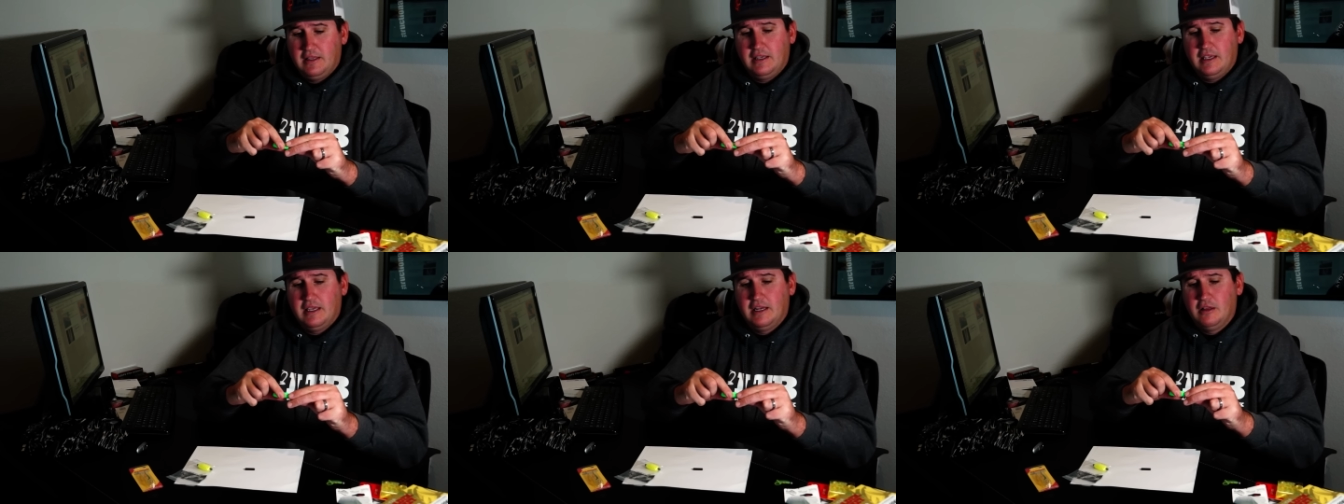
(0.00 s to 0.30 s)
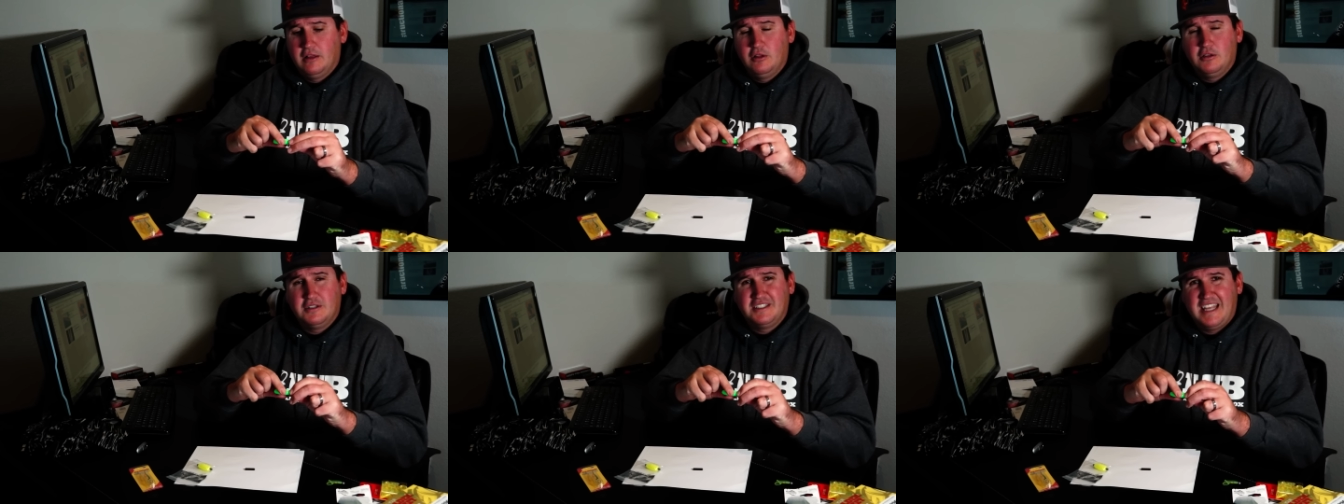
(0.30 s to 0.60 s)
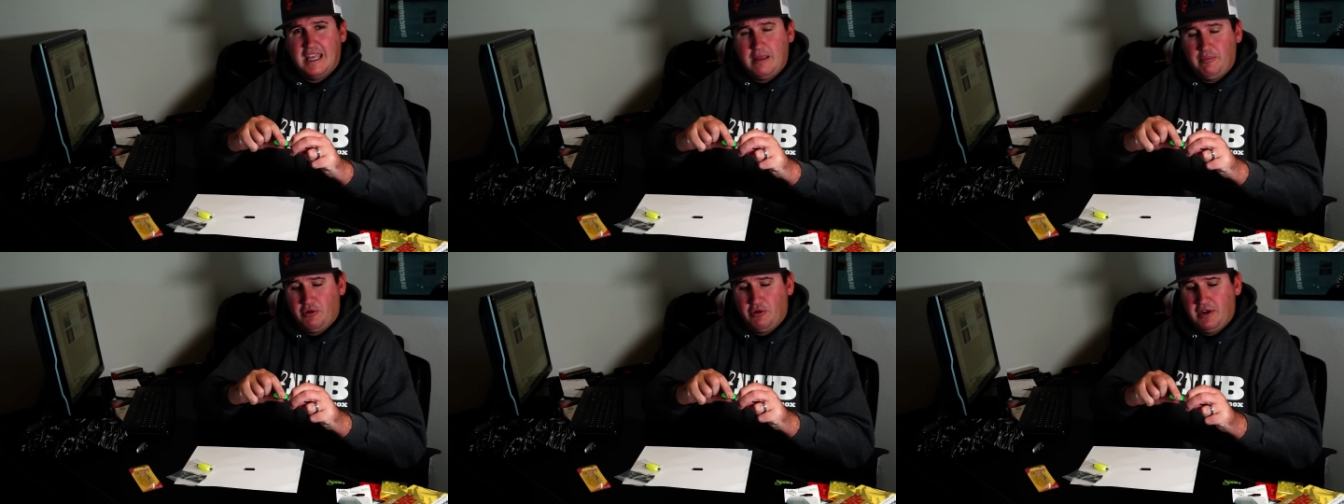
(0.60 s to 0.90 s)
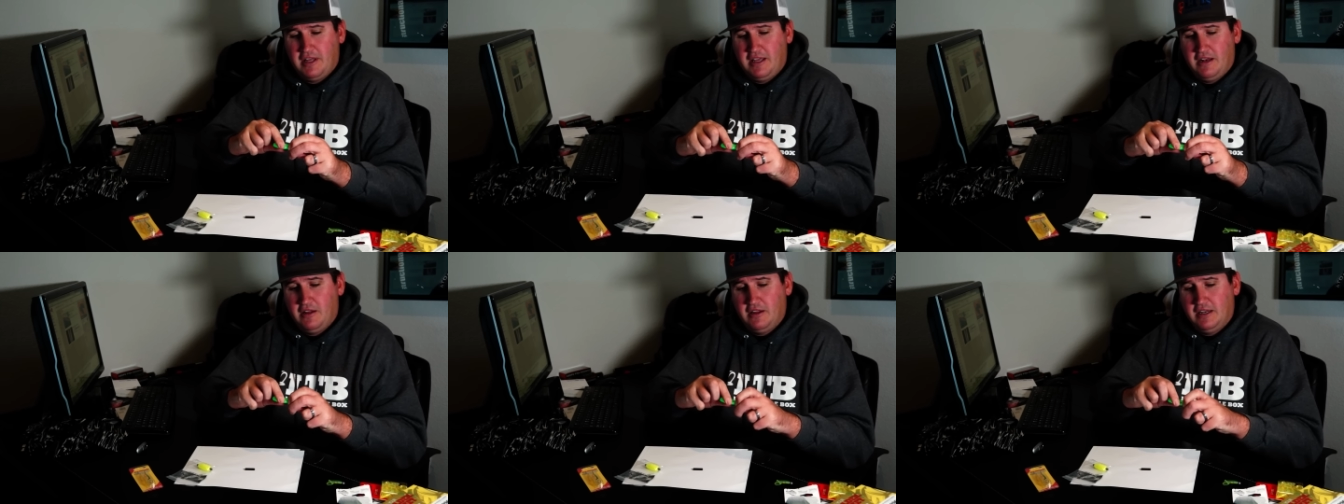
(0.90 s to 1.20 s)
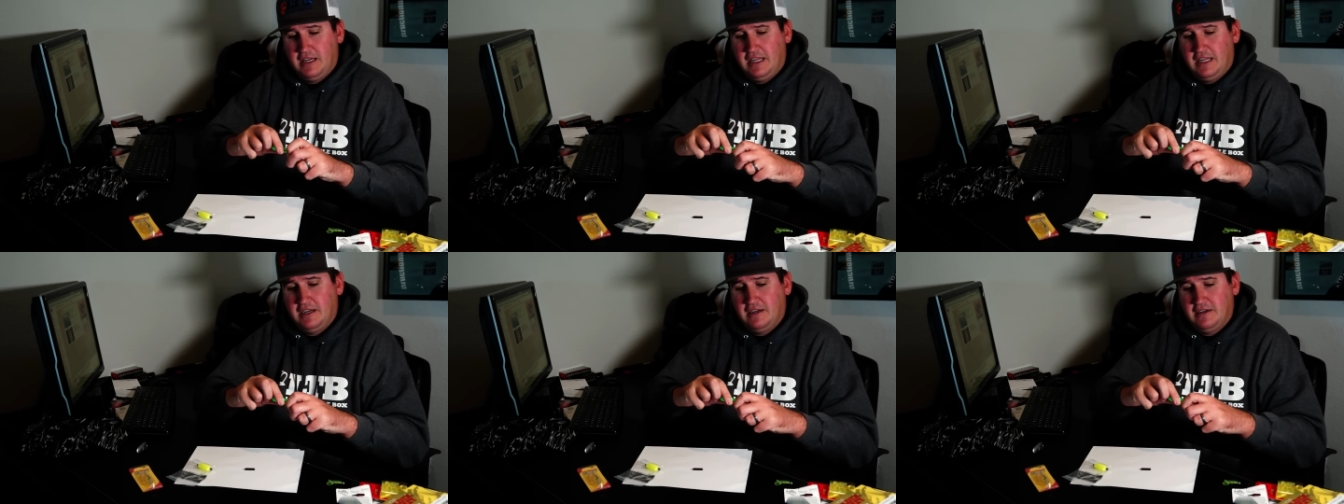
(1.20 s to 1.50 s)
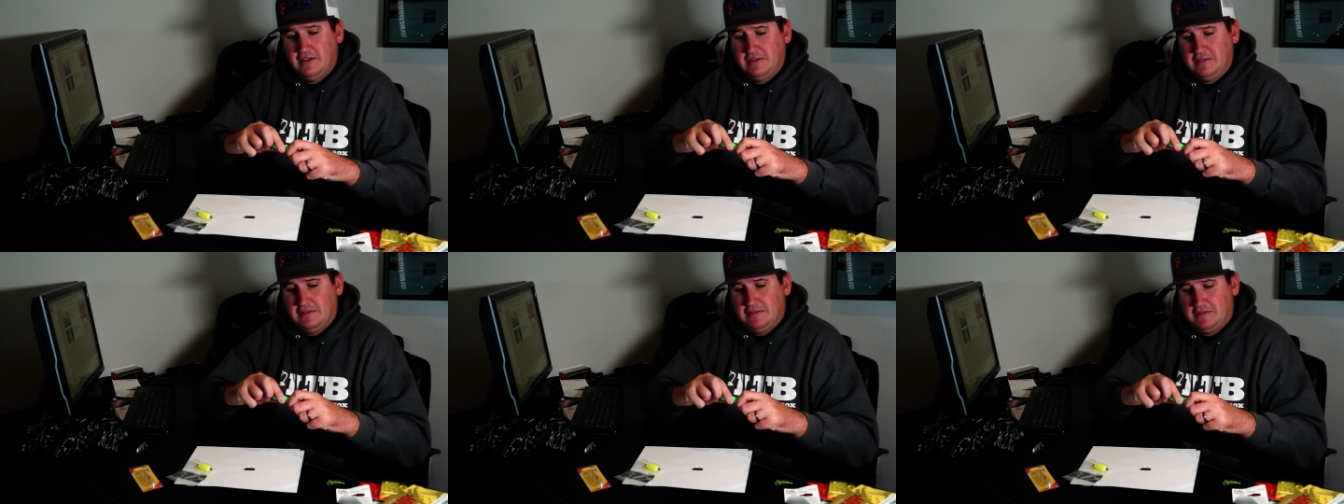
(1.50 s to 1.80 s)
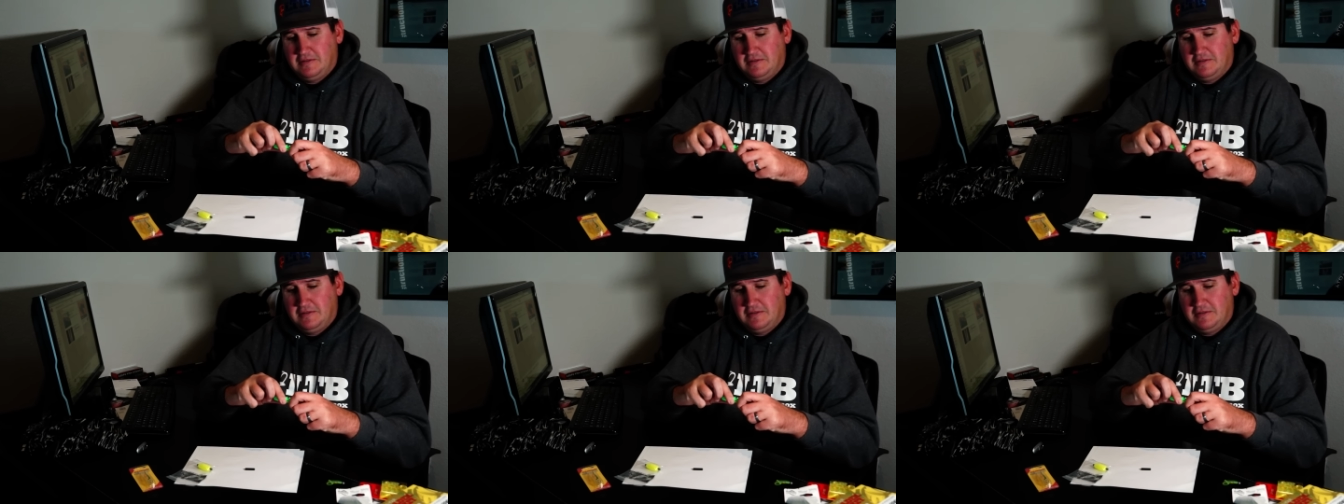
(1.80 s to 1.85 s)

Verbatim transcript: and a little tapered end on here.